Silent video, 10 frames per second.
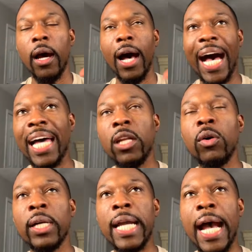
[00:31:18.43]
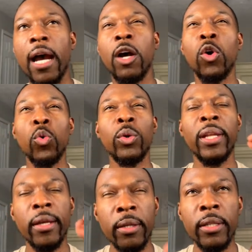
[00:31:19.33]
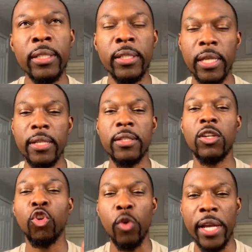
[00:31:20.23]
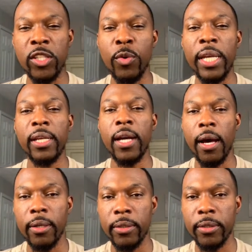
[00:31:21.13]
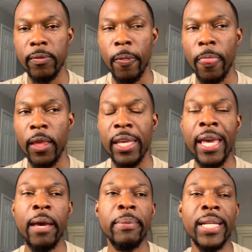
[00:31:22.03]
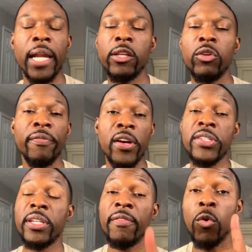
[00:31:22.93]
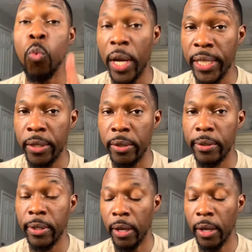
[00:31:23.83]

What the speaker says: I know a guy who literally just graduated college. He had been out of university for 1 year.